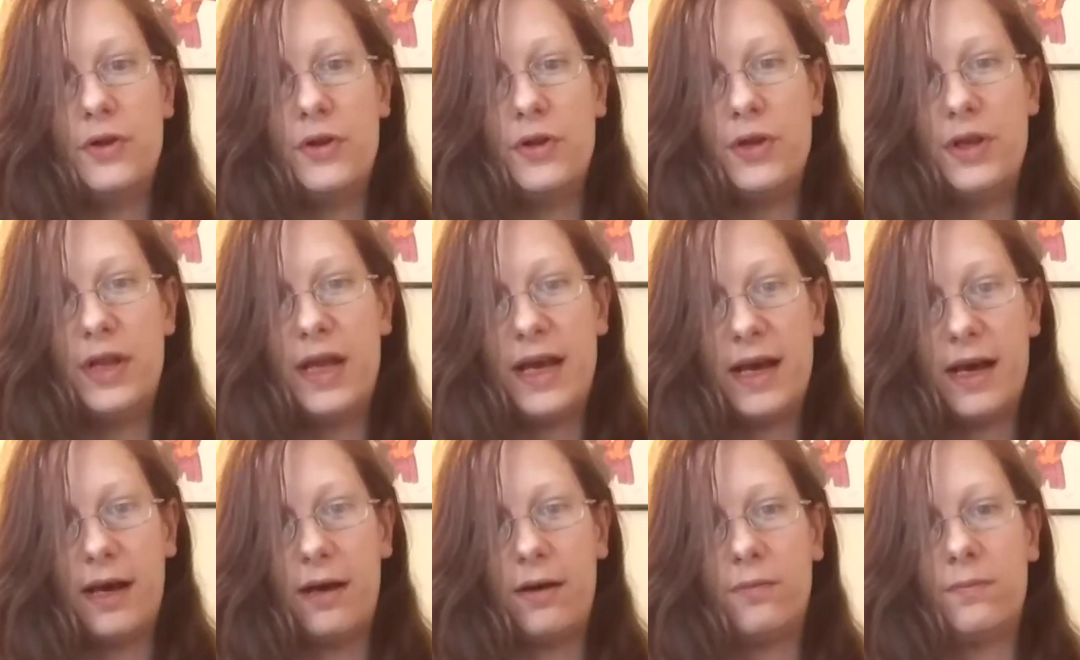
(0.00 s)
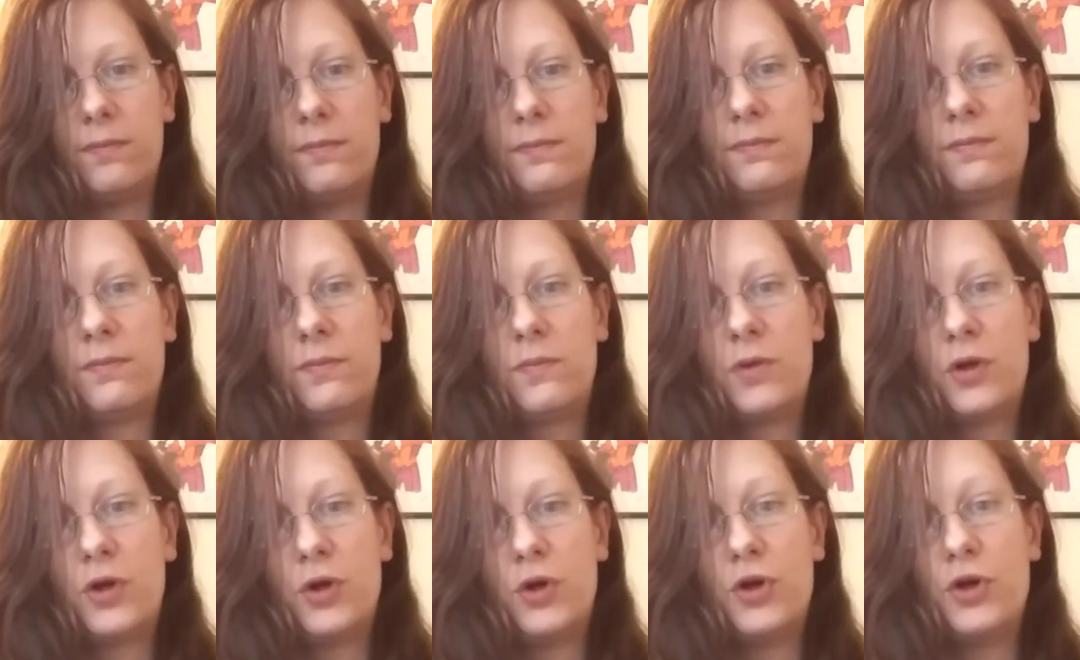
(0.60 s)
Now,
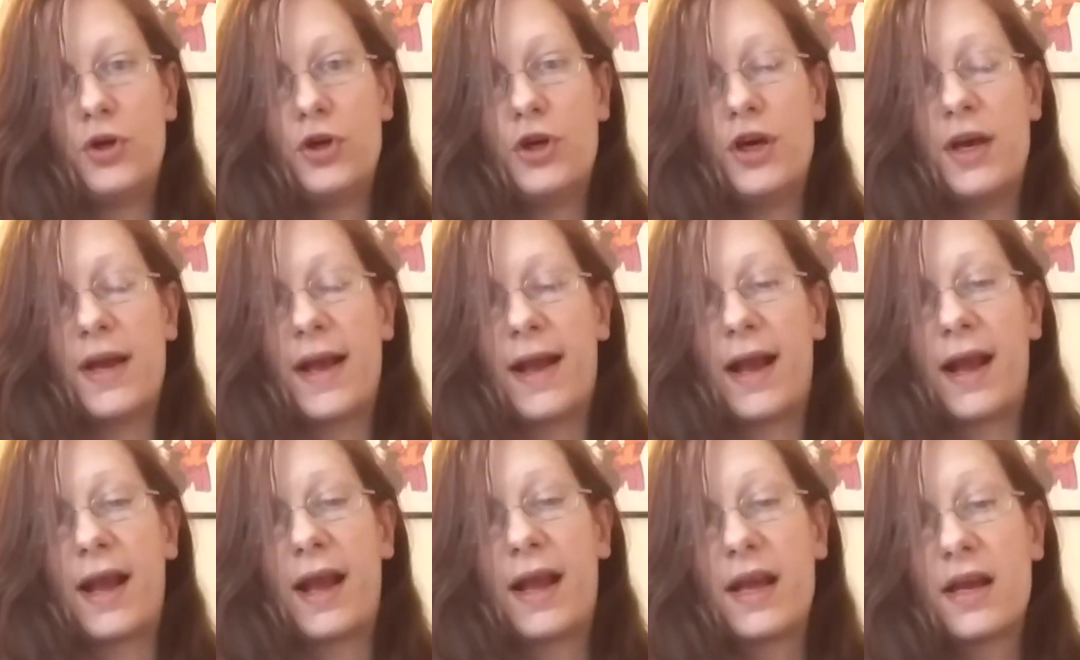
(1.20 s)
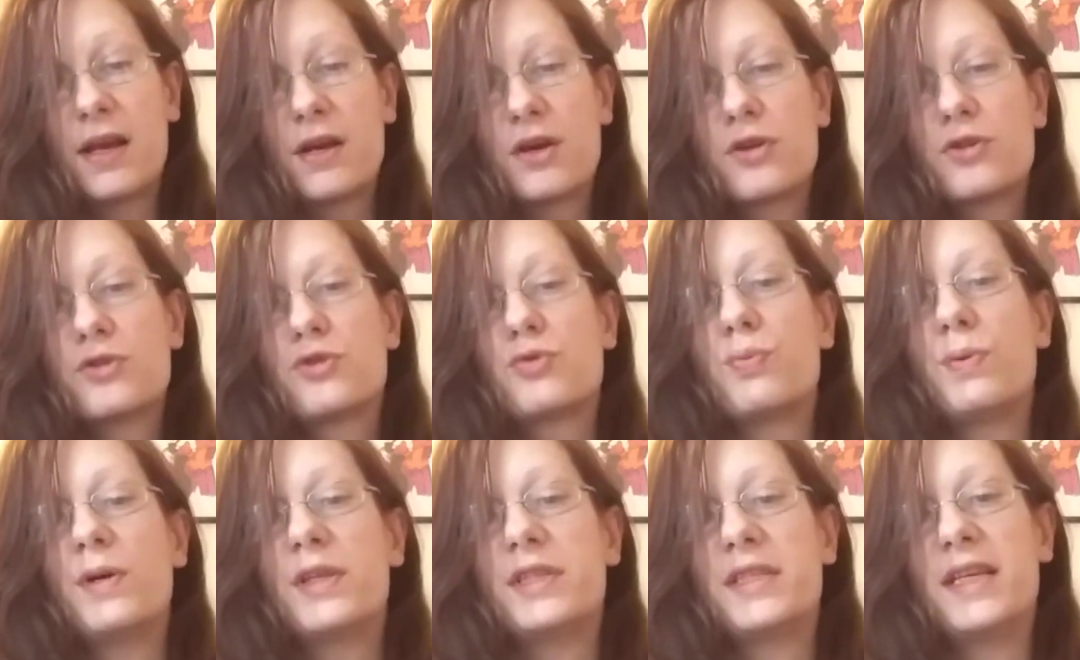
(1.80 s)

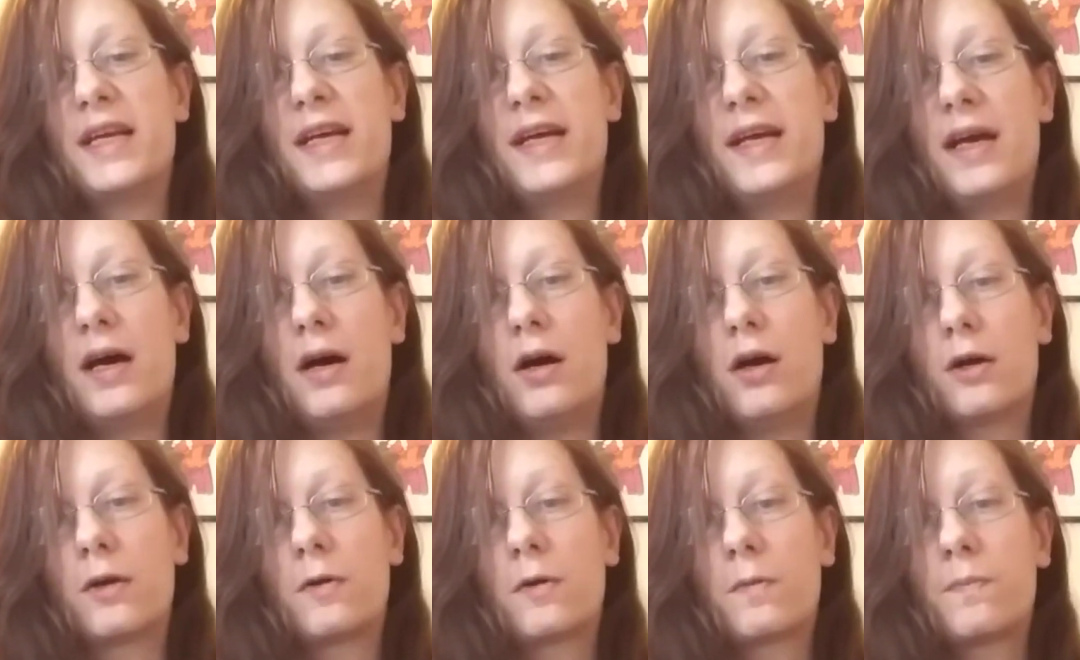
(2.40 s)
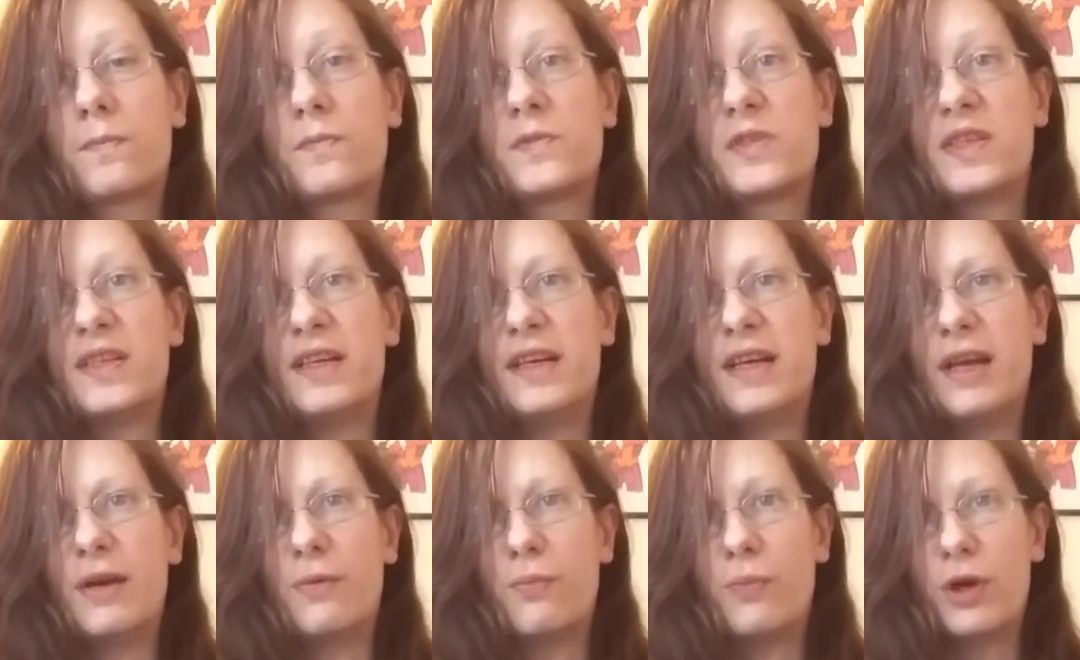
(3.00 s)
here's what they are
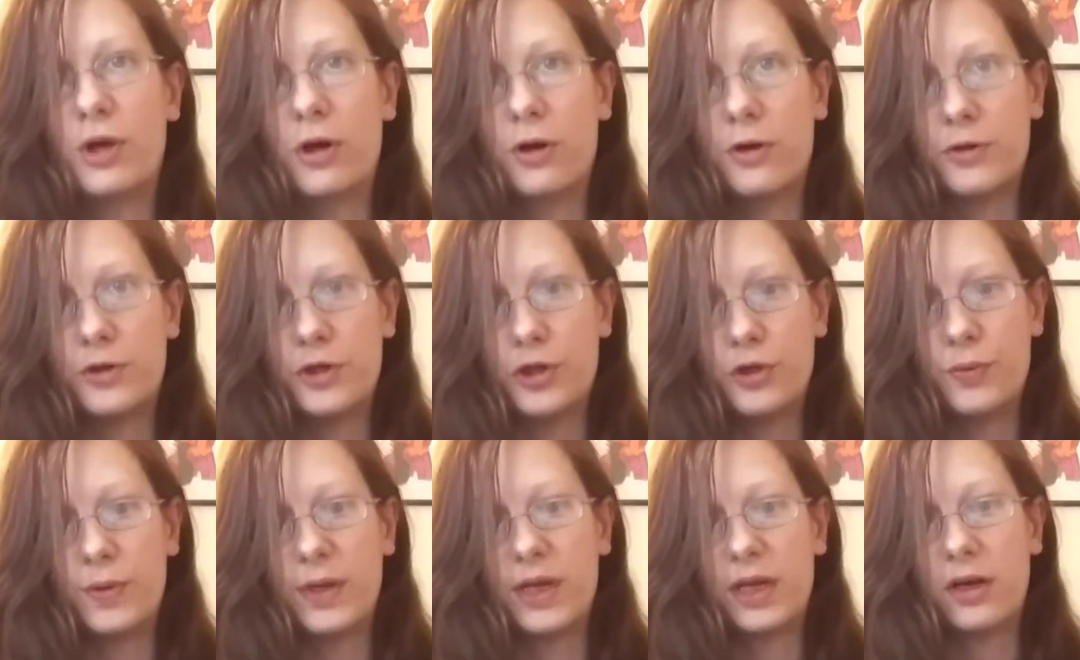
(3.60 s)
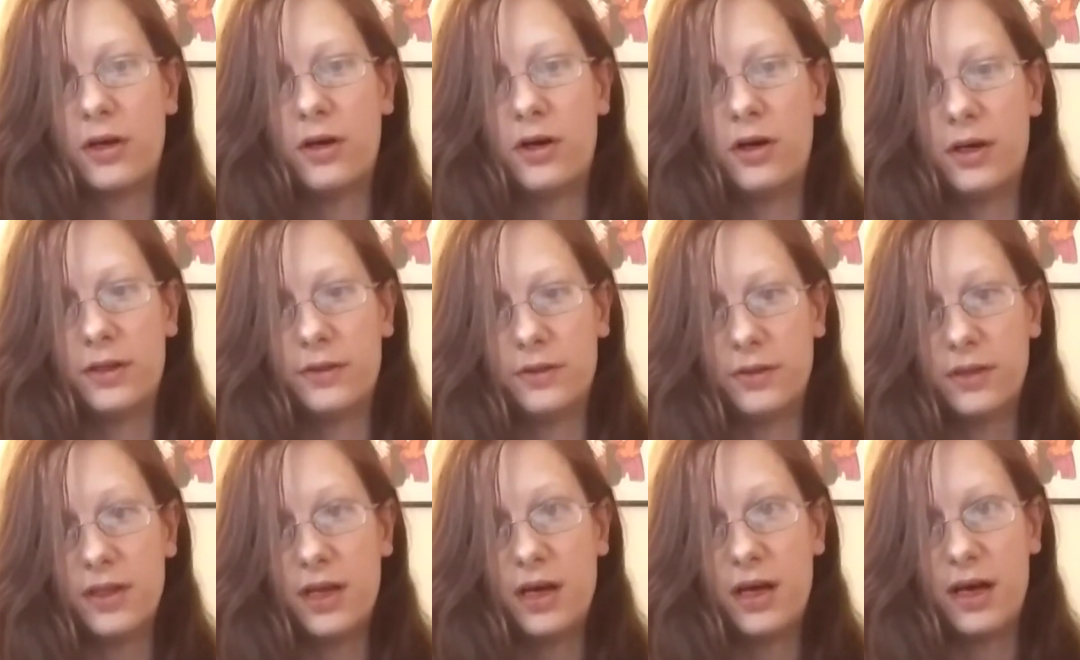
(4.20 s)
saying we are doing
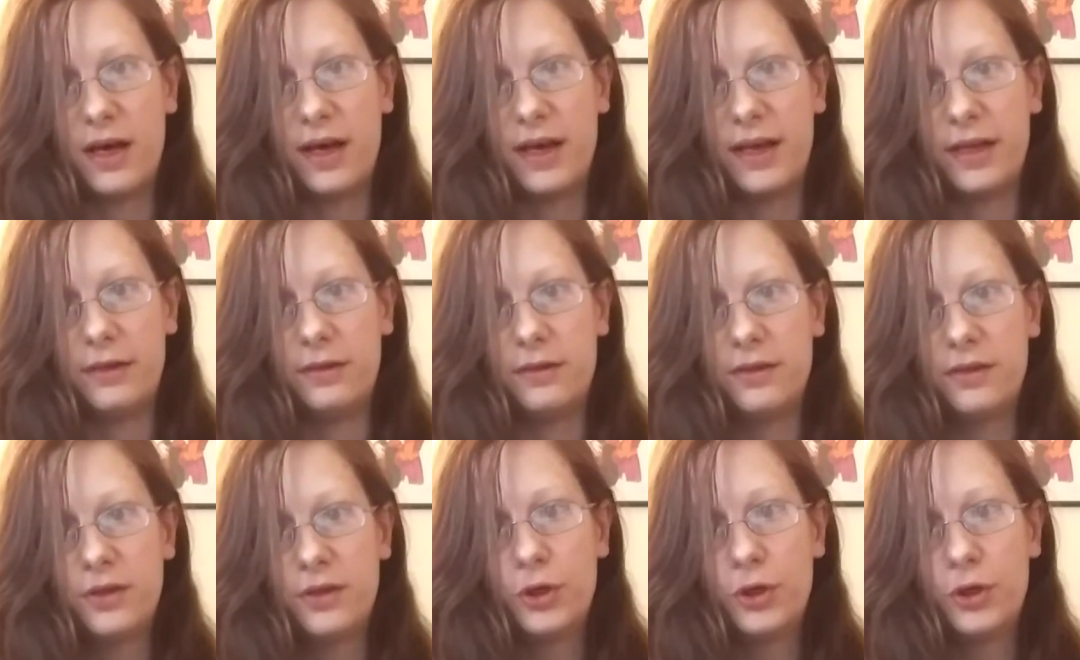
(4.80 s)
online